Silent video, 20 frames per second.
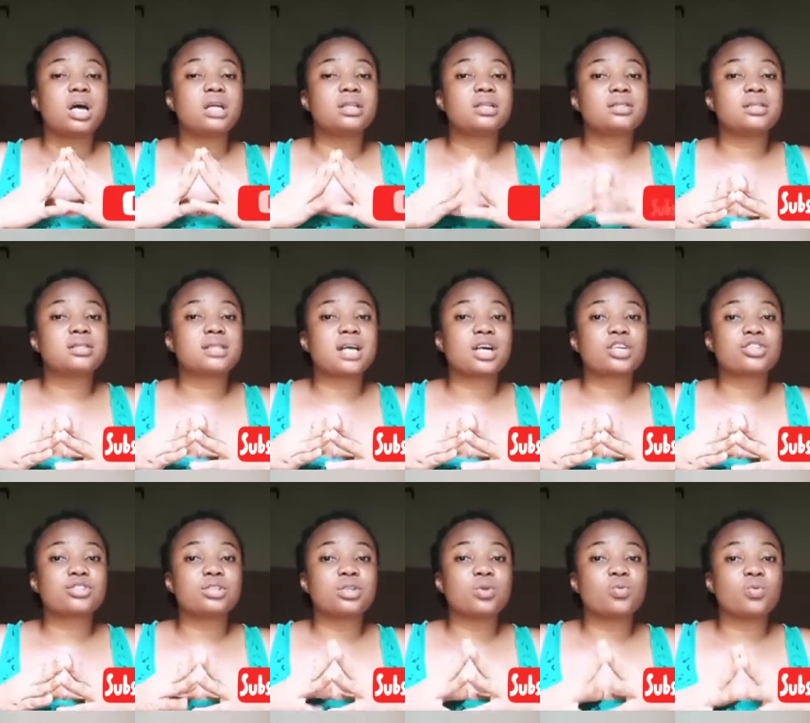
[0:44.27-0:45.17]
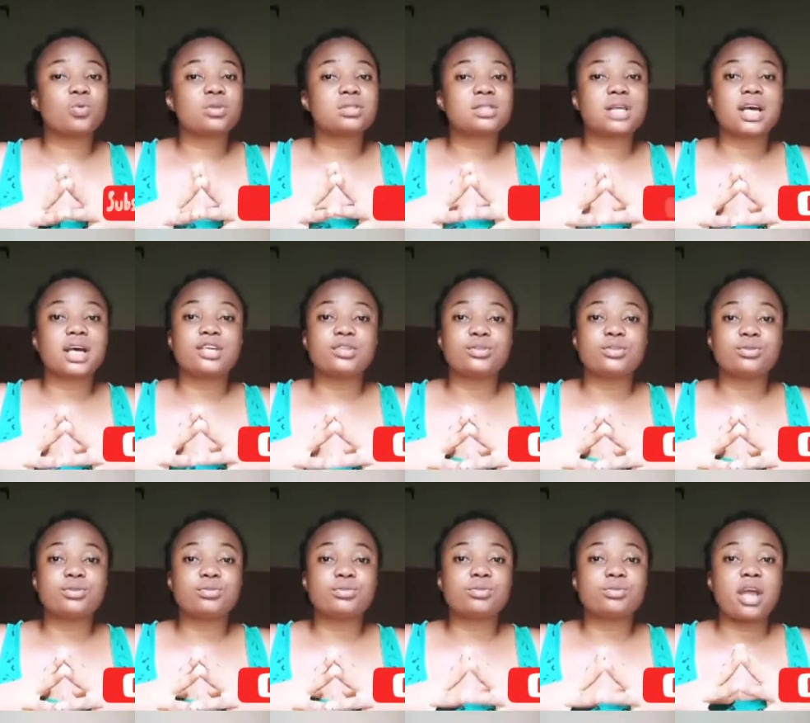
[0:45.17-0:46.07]
this is actually what I
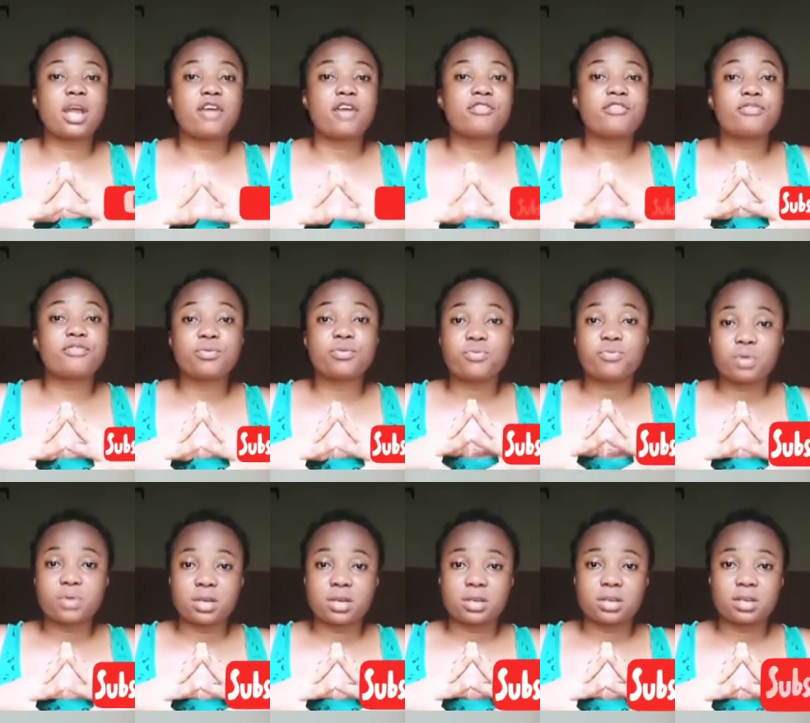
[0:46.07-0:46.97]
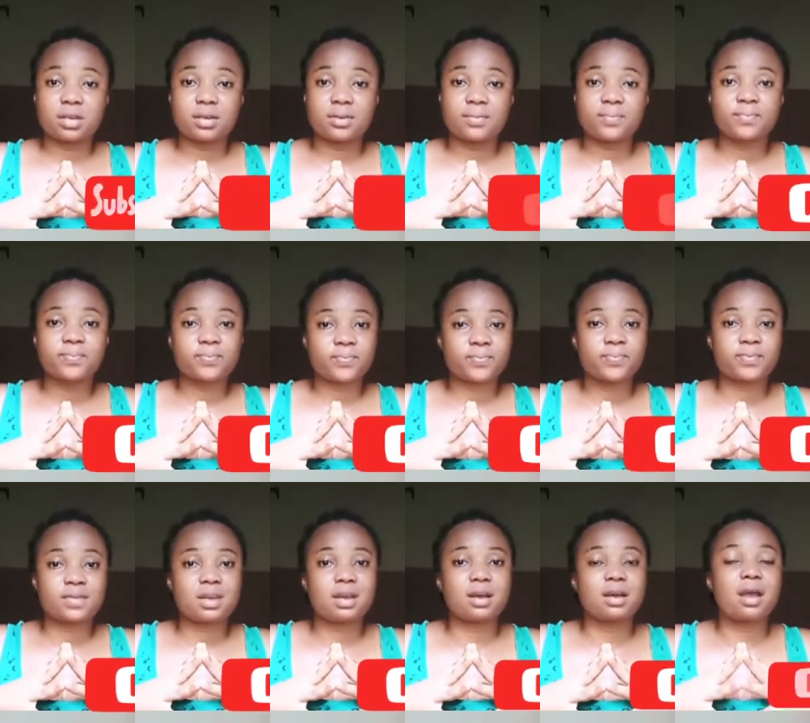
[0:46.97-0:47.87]
do every week.
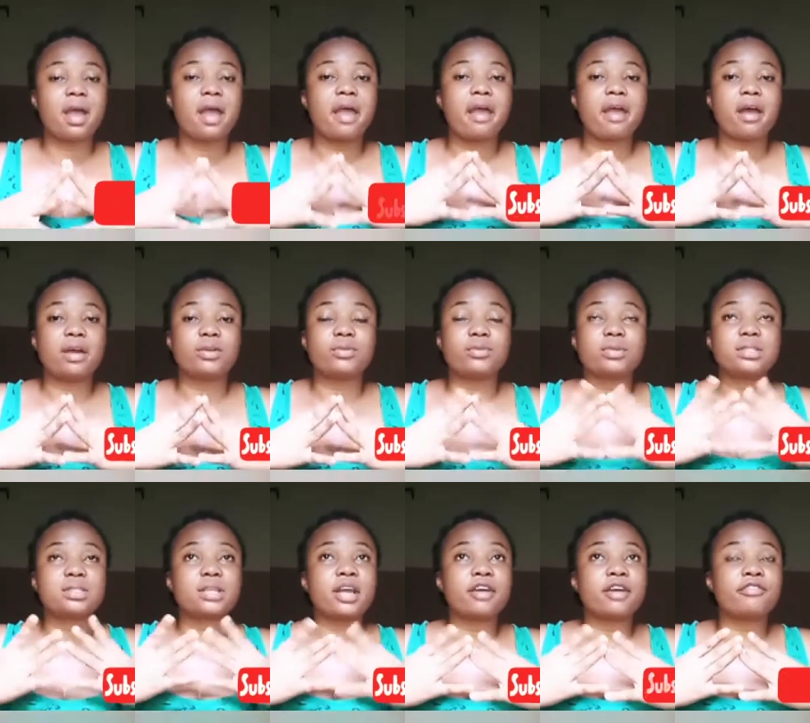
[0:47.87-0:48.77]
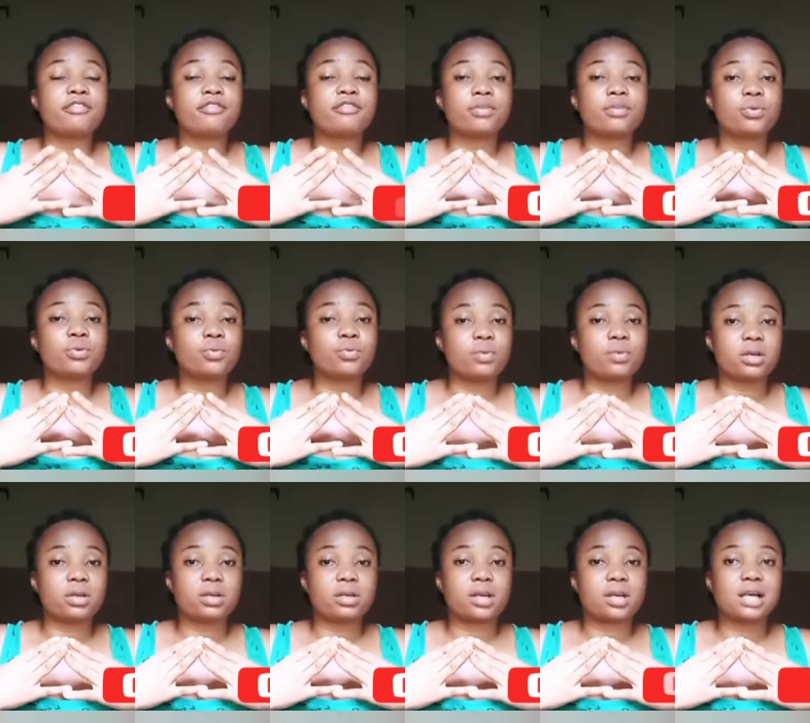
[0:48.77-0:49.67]
Yeah, I do it every
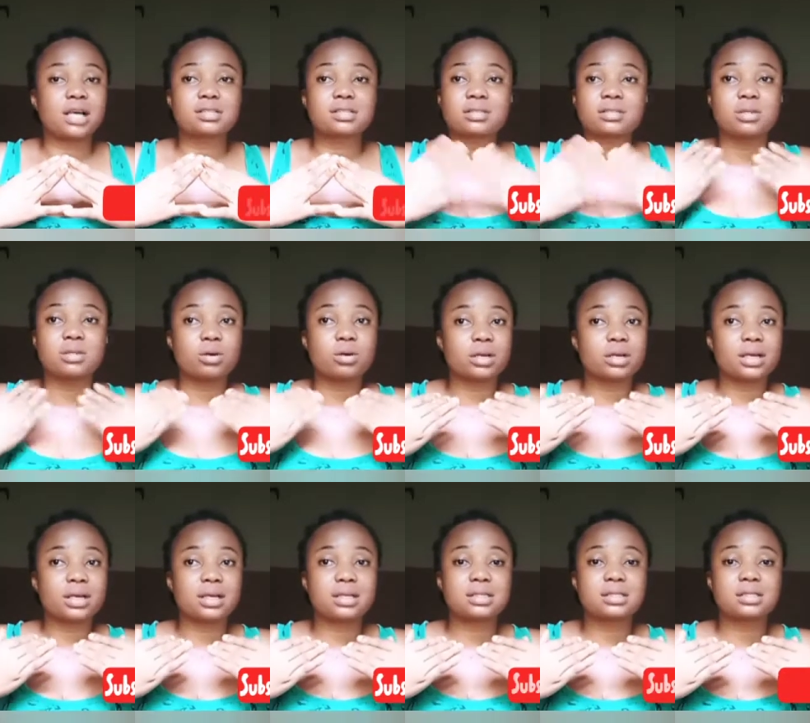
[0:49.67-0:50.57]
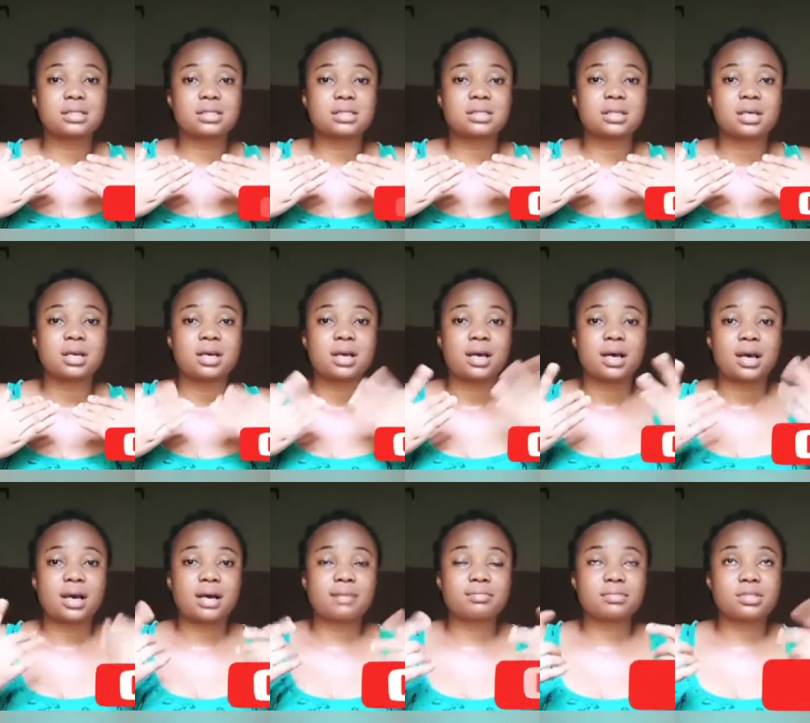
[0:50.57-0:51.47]
week. As long as
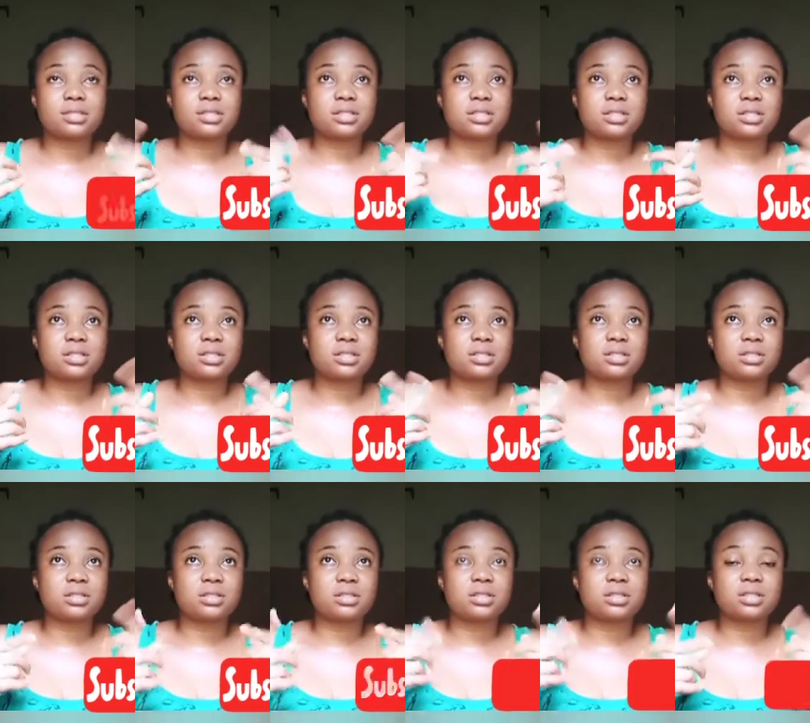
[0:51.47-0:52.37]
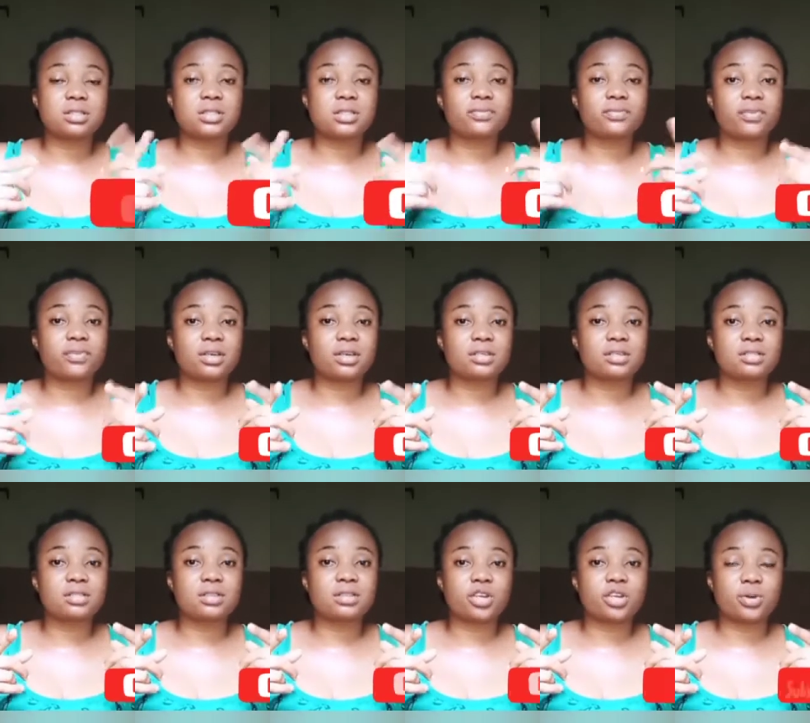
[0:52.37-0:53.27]
I'm still on this
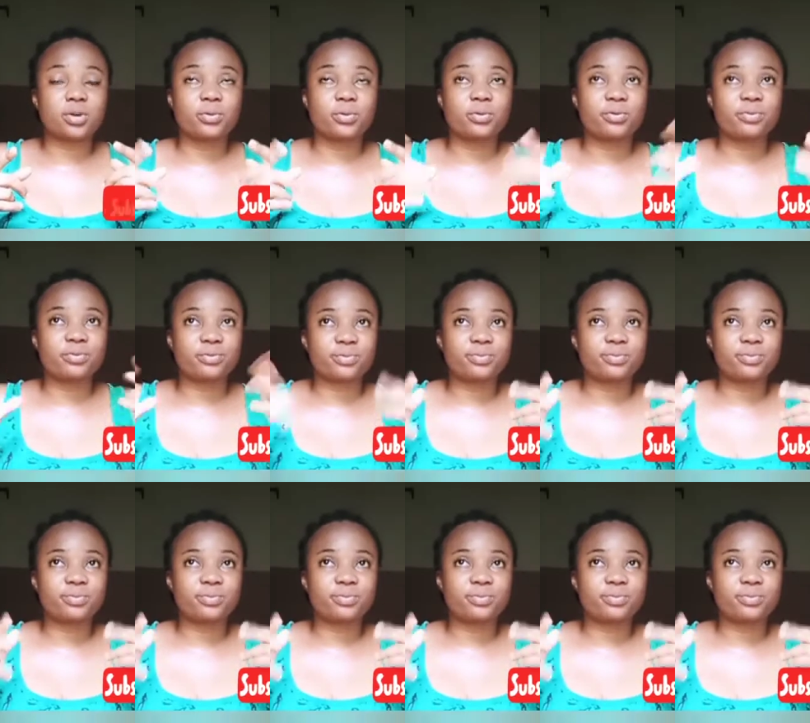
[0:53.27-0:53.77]
phase, you know,